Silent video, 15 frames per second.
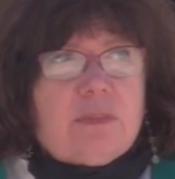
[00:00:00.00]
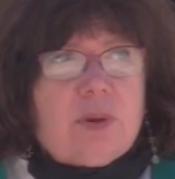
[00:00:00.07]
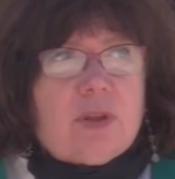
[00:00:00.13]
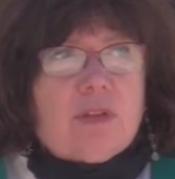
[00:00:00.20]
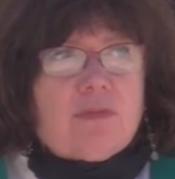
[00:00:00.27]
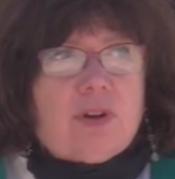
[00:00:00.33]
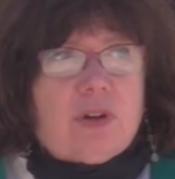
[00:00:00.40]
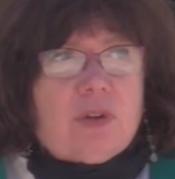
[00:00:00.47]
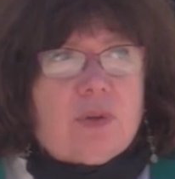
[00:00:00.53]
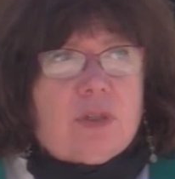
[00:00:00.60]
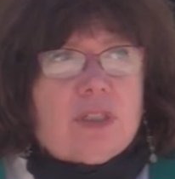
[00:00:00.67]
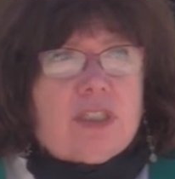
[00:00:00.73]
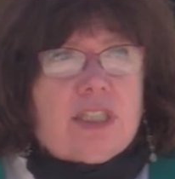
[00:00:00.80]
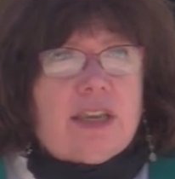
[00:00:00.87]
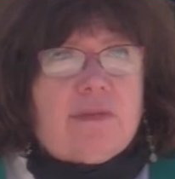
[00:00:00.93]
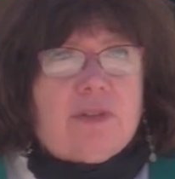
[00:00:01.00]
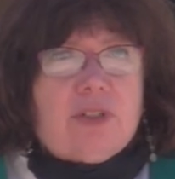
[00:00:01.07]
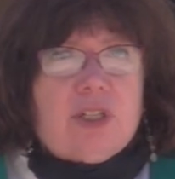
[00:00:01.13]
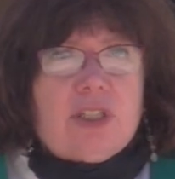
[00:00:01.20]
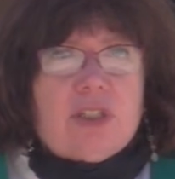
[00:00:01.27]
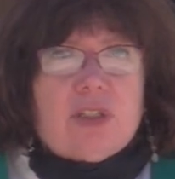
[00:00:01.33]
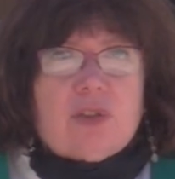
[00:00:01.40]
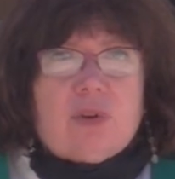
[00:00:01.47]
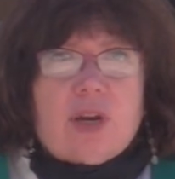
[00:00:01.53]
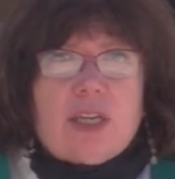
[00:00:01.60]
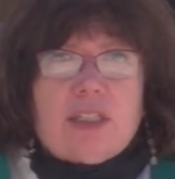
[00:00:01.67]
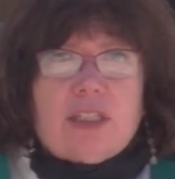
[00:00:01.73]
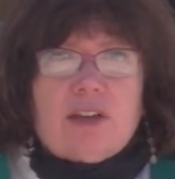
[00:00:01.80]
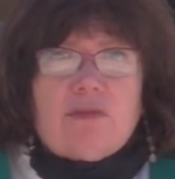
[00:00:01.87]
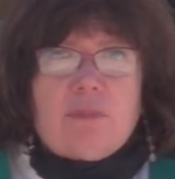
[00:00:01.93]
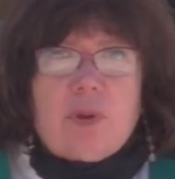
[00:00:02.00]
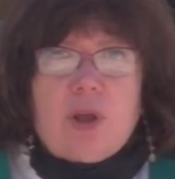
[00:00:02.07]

both of our Lord and Savior Jesus Christ and of